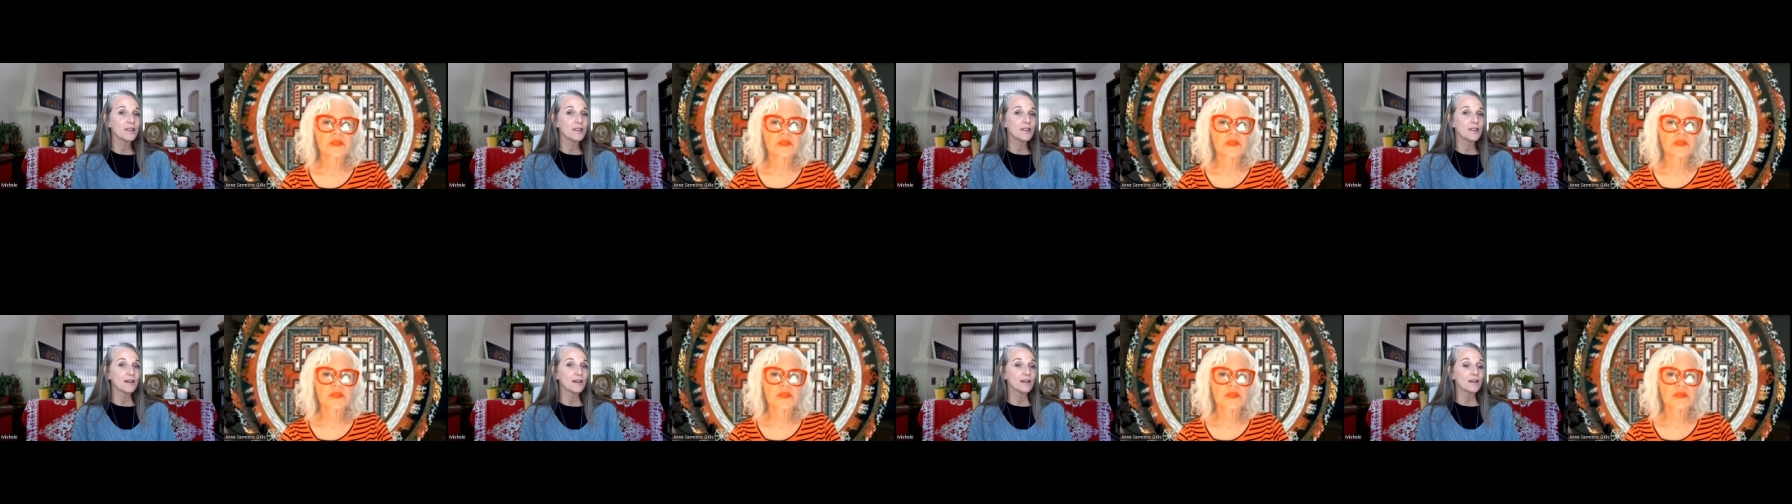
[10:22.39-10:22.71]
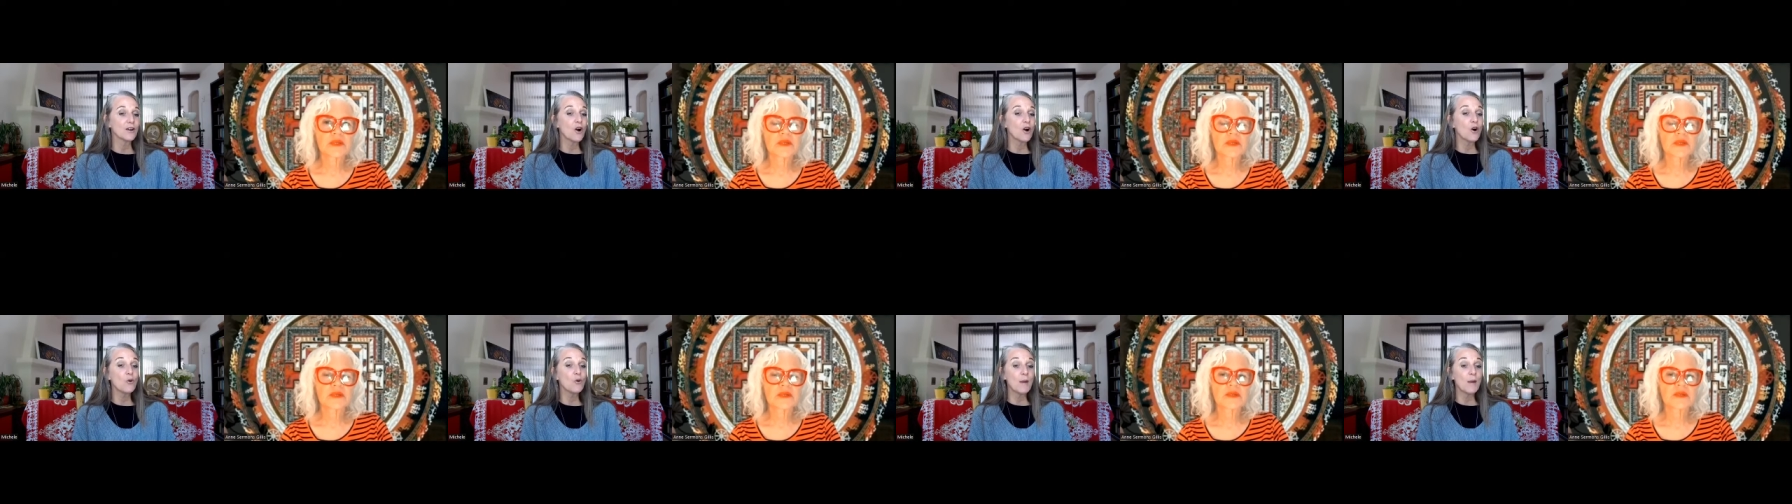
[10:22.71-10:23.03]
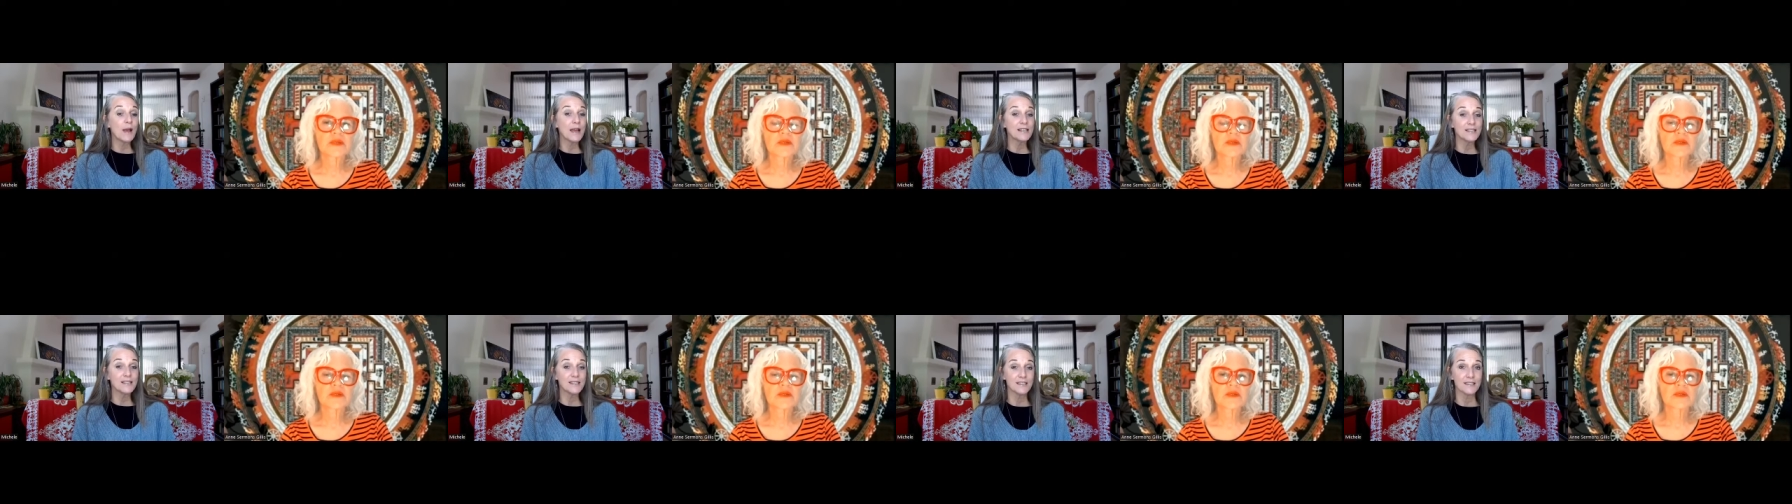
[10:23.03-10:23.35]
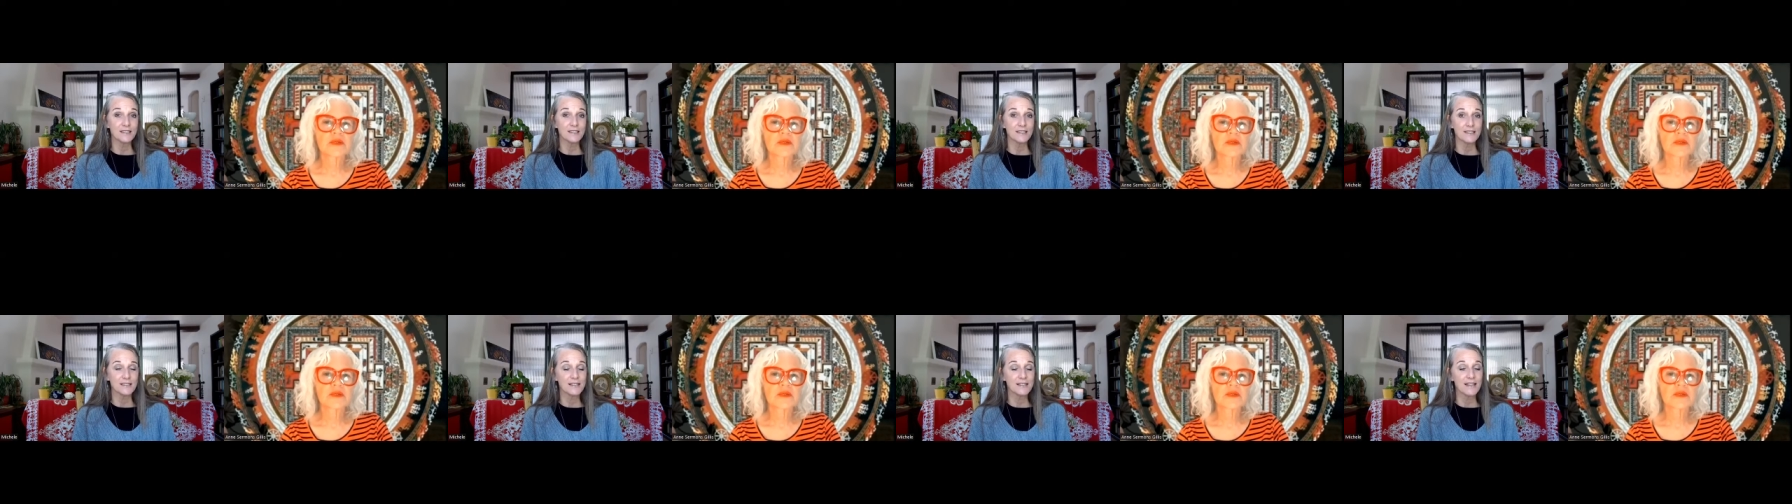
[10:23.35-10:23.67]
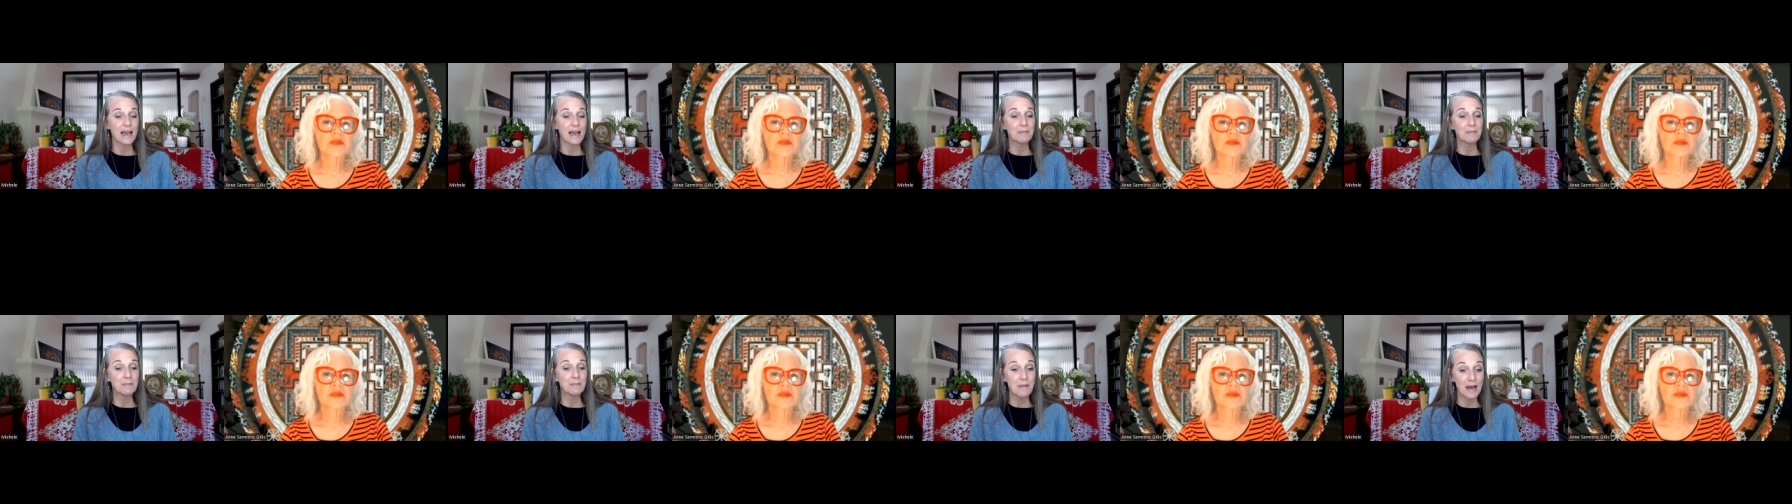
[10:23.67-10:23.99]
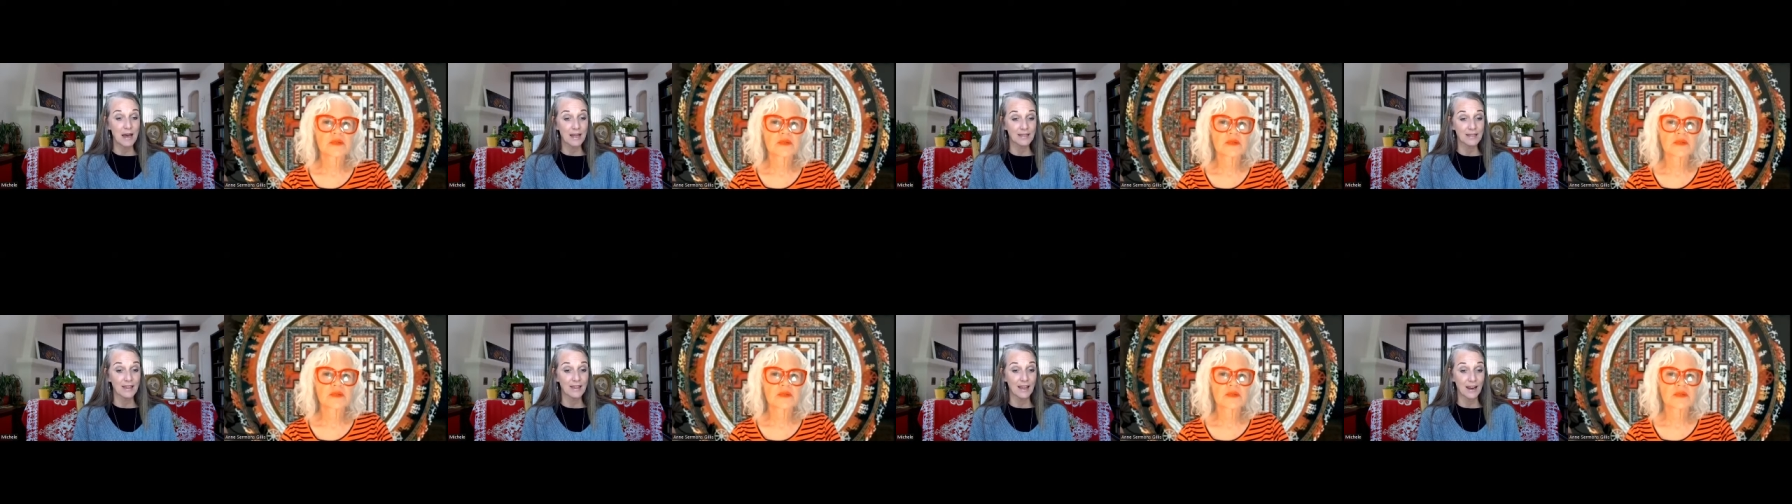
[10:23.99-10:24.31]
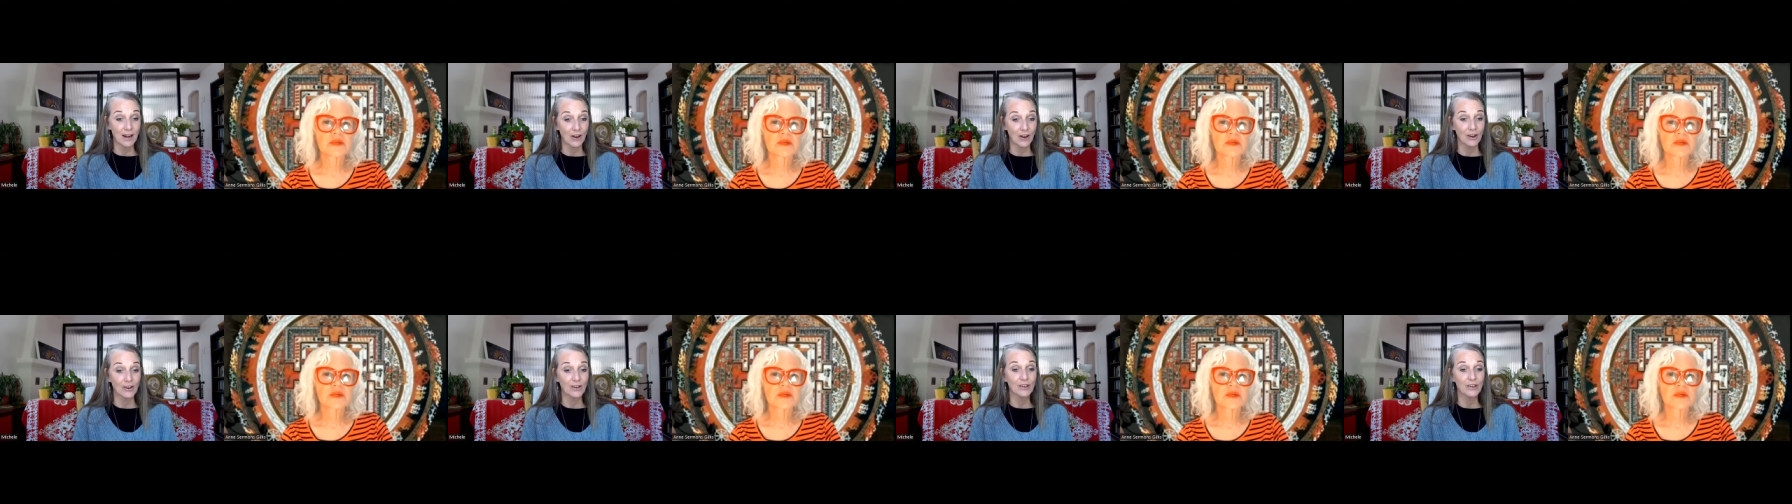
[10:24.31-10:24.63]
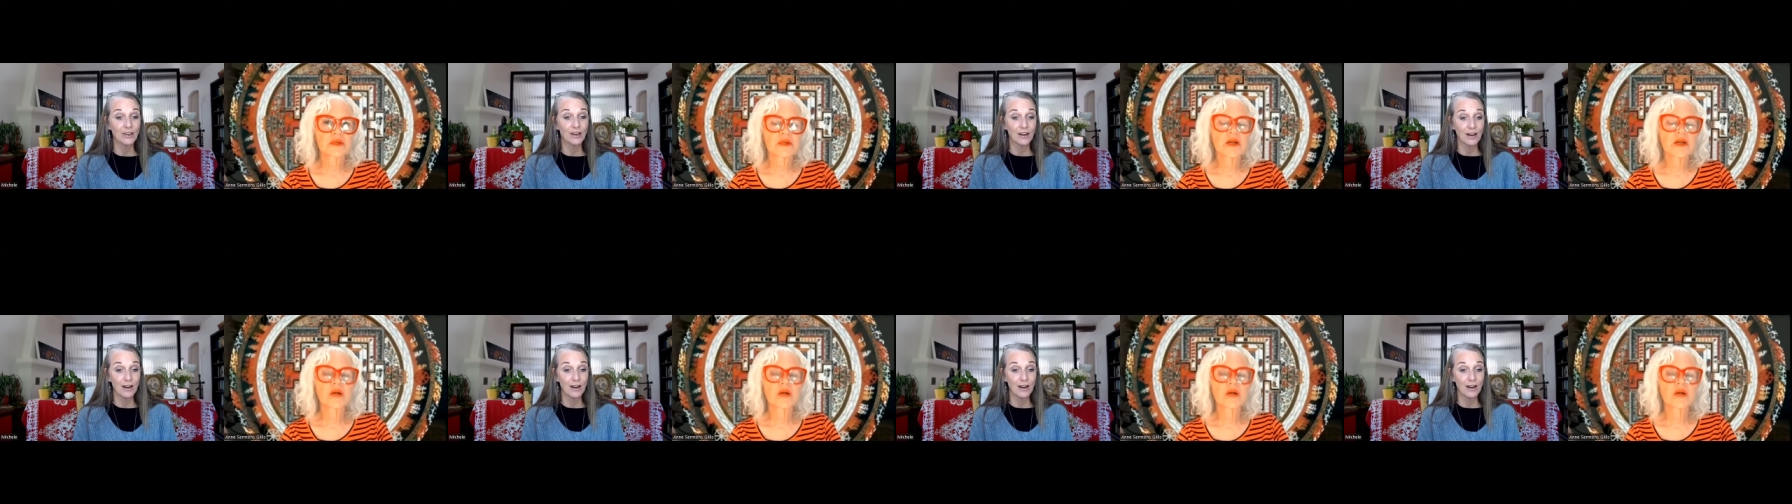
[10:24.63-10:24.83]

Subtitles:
the co-Masons that met there,